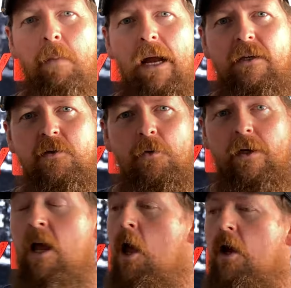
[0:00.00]
backstory.
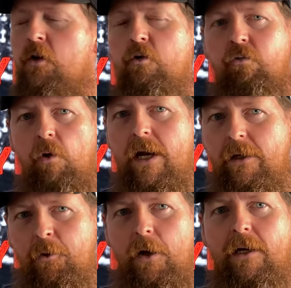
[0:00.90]

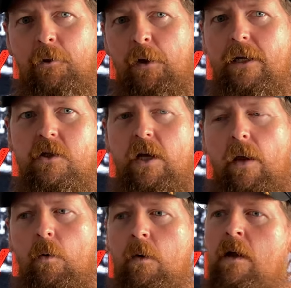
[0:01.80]
Great, great, great
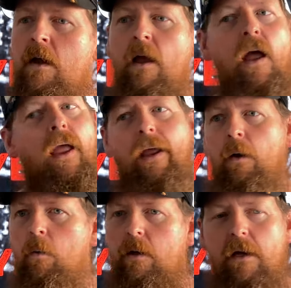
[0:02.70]
channel.
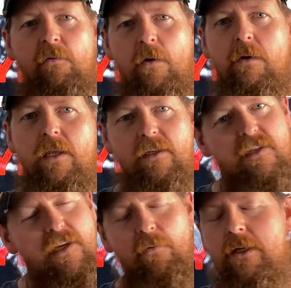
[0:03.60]
One of my favorite things
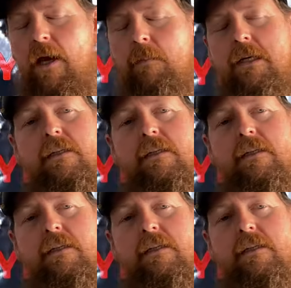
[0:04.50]
is every time he